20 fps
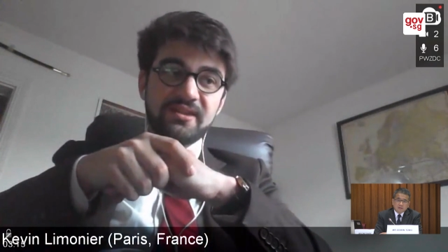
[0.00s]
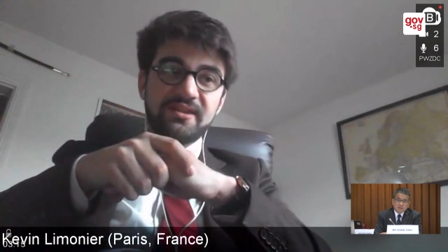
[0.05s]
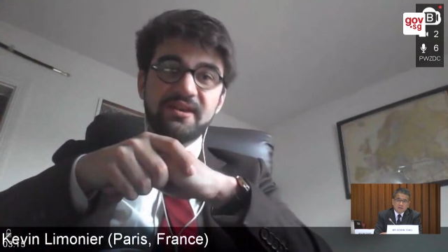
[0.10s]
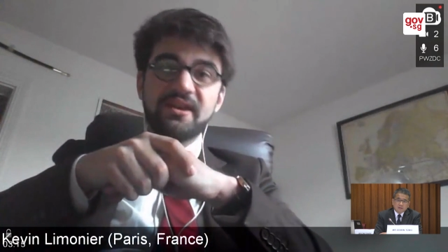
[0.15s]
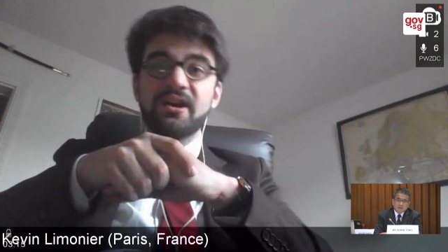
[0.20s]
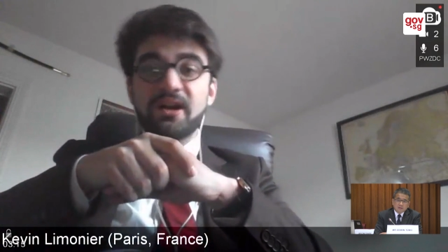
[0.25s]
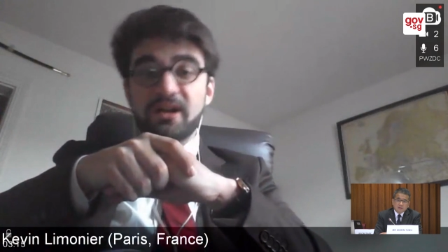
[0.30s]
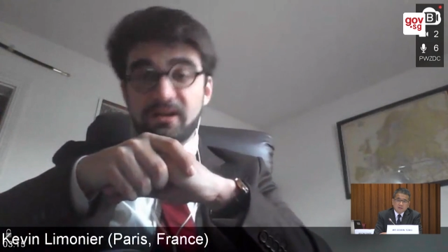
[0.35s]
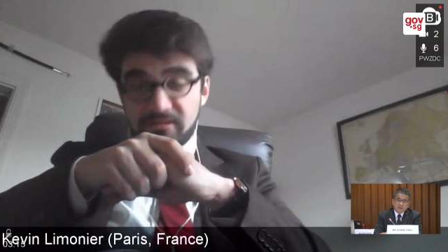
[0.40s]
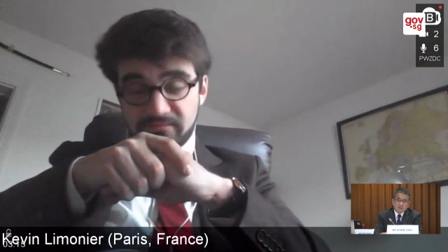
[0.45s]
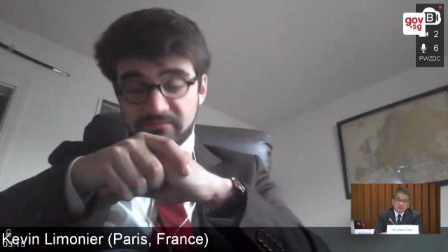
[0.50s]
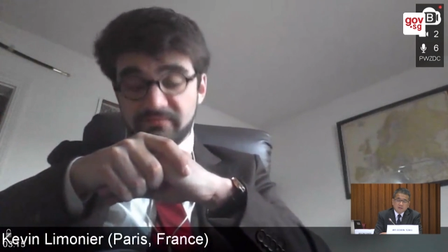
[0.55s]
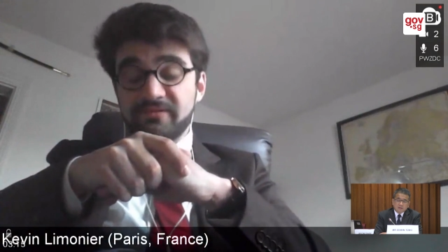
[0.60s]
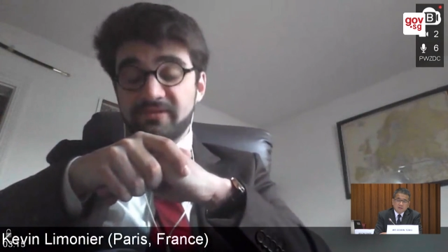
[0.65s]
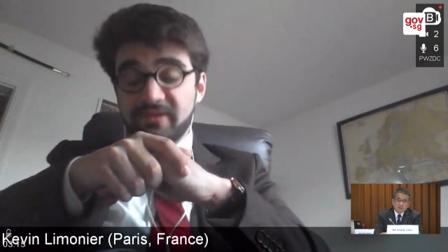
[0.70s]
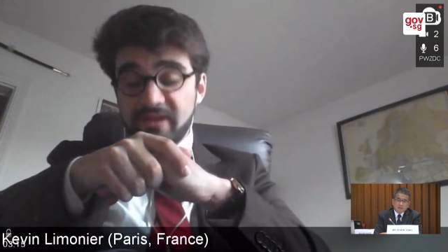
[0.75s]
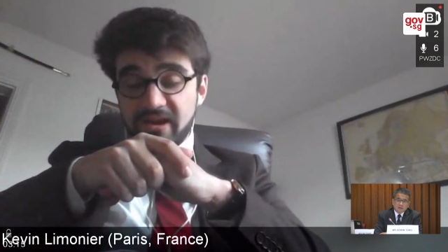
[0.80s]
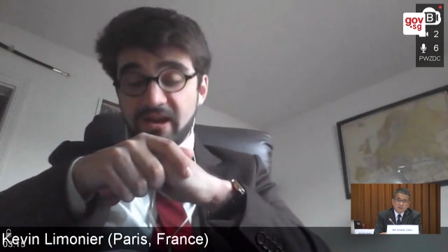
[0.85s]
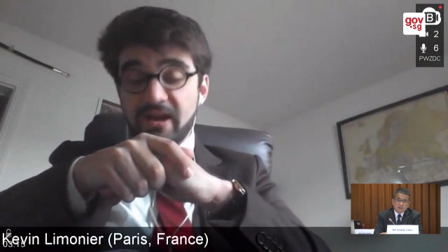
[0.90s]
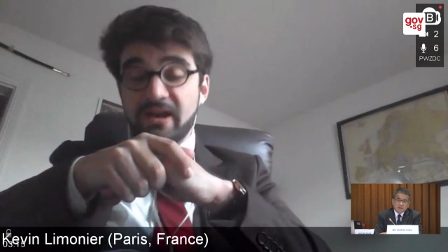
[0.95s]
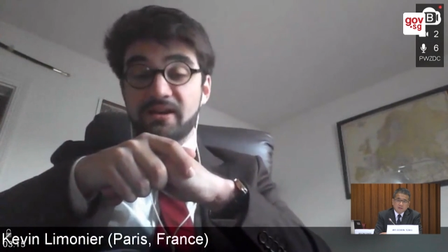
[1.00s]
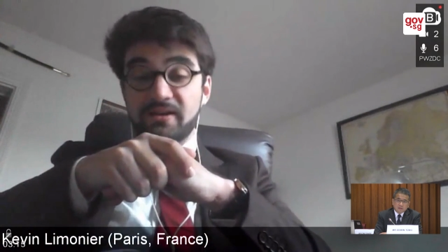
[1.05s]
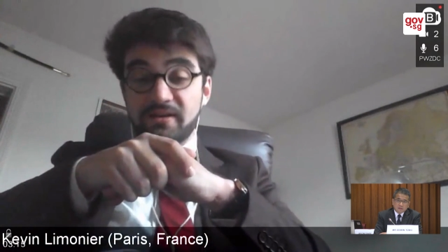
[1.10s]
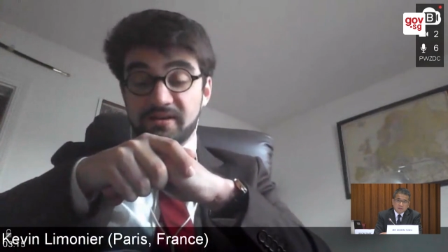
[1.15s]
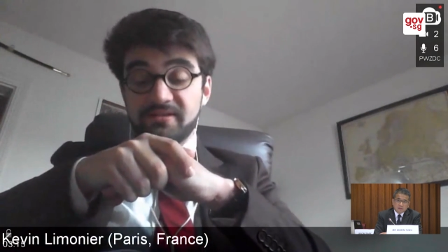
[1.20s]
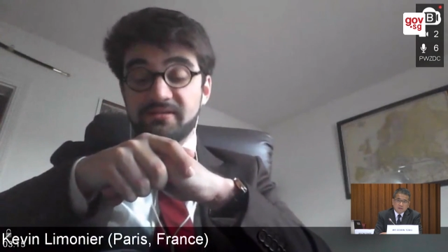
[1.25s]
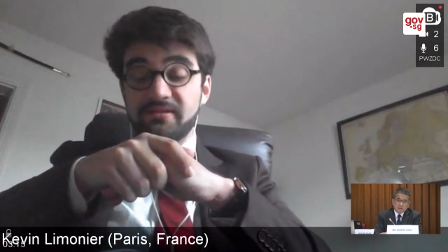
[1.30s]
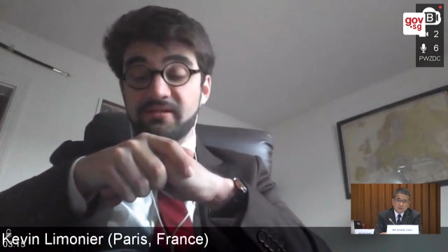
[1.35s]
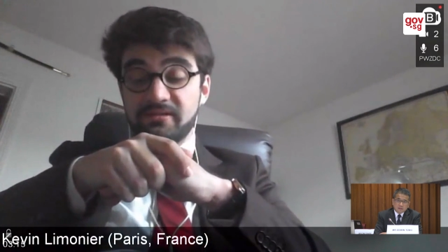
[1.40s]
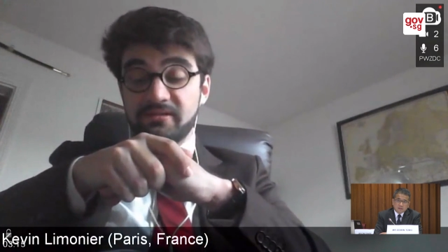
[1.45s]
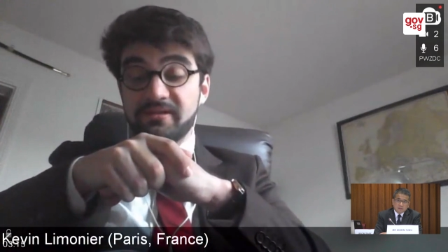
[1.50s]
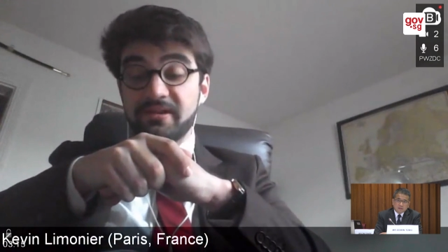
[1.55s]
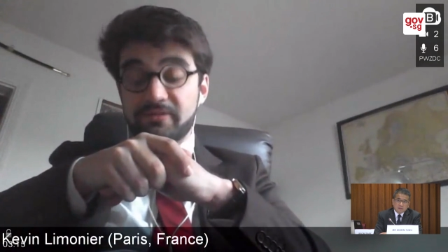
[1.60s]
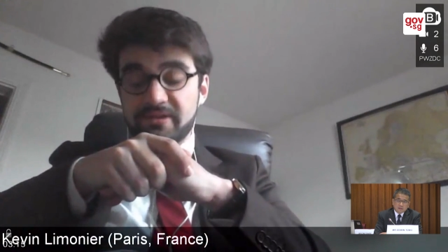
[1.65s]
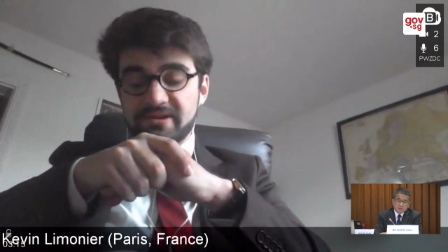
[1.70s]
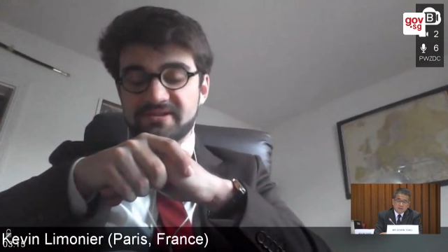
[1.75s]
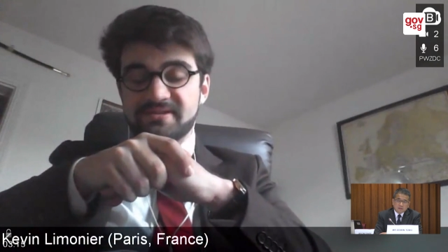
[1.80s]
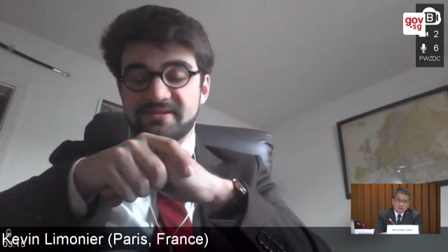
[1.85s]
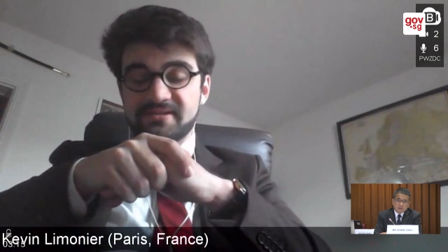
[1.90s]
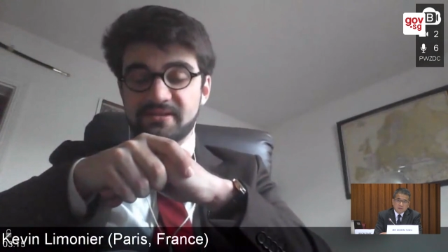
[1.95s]

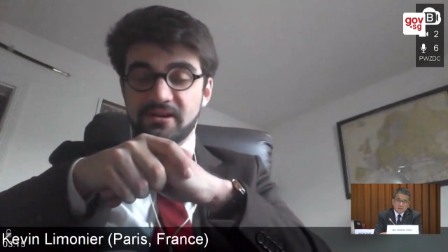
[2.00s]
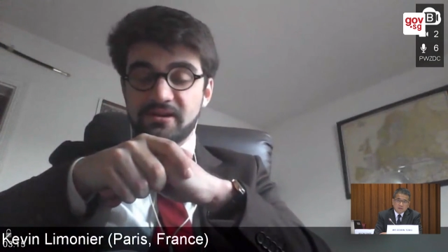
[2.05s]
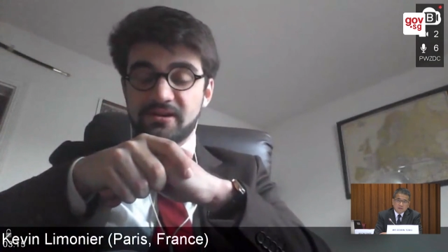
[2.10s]
there is